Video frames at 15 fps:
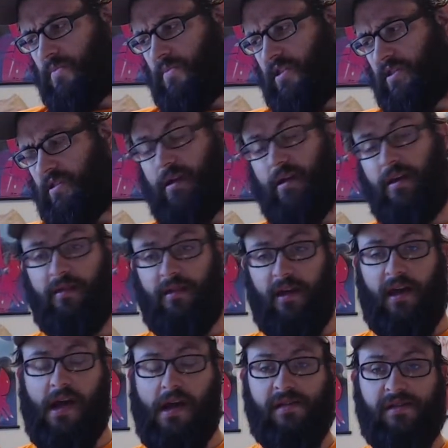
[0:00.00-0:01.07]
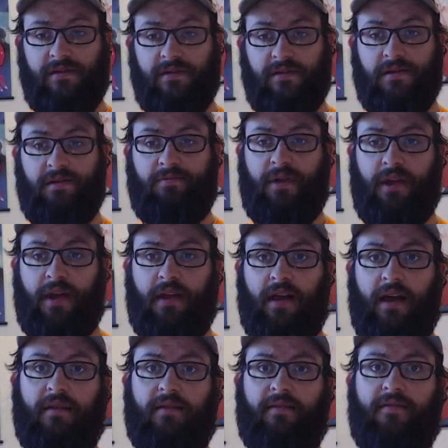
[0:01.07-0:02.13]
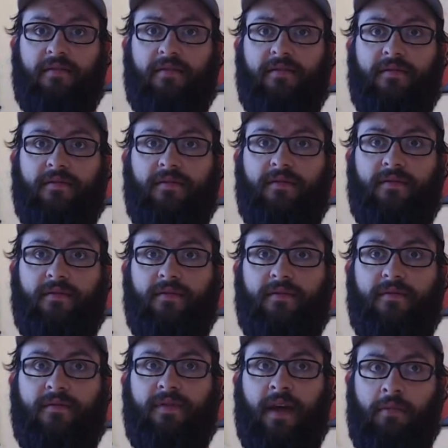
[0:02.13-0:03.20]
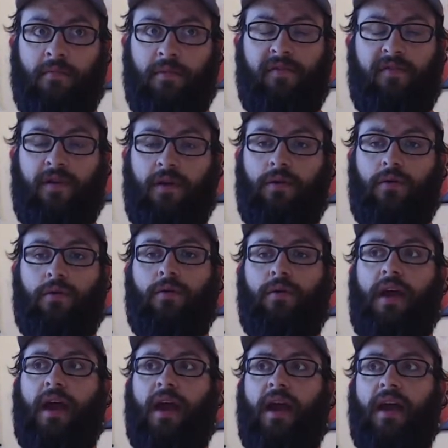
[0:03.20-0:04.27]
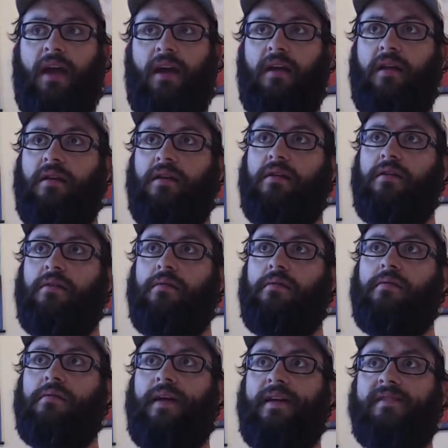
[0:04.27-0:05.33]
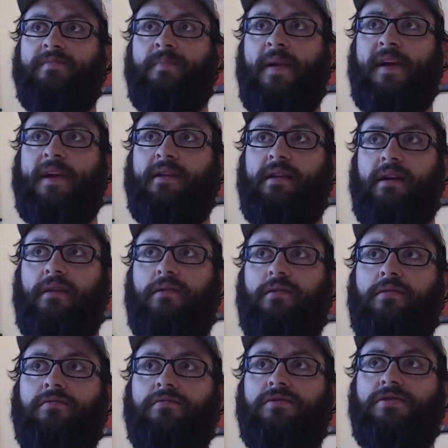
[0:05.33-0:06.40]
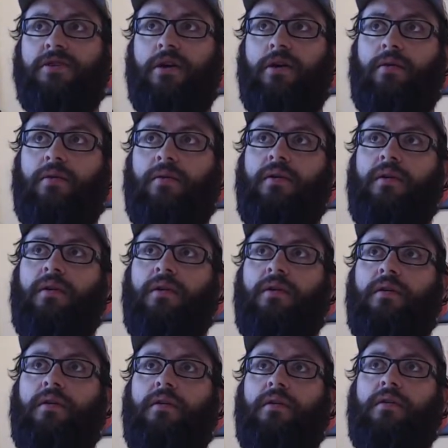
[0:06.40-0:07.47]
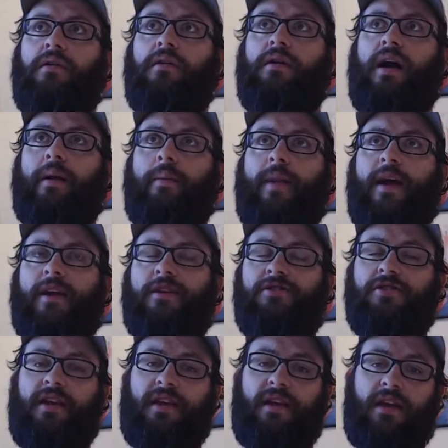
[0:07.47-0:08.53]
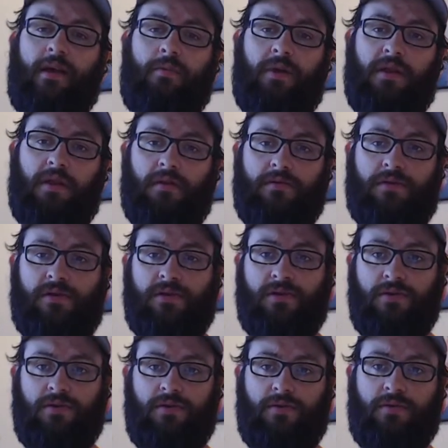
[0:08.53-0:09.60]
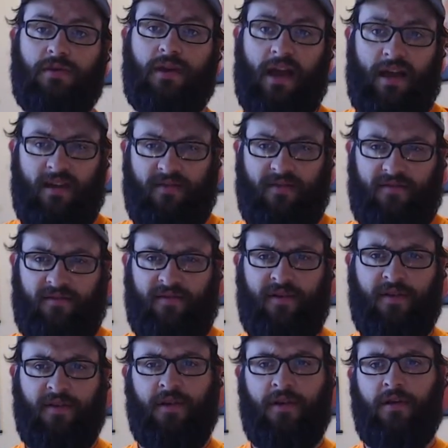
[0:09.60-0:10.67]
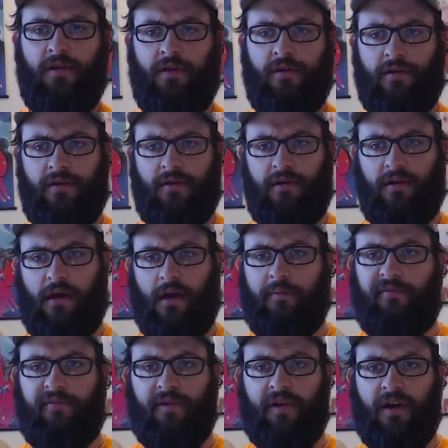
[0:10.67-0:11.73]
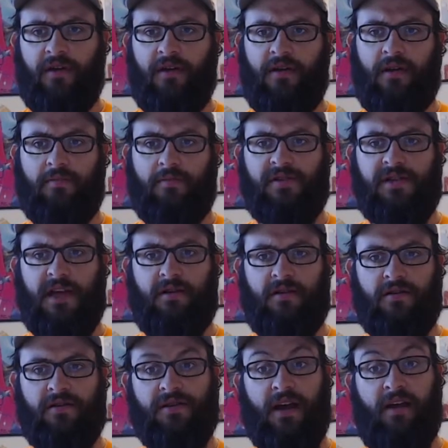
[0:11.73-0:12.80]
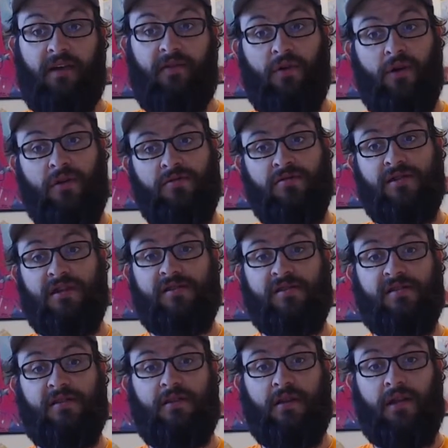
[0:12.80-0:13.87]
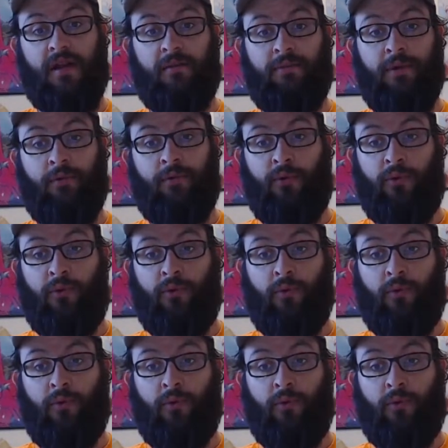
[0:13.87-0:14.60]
they they constantly play like Family Feud and let's make a deal. So I imagine that keeping those two kind of up front and up center is kind of one of those things that a lot of people will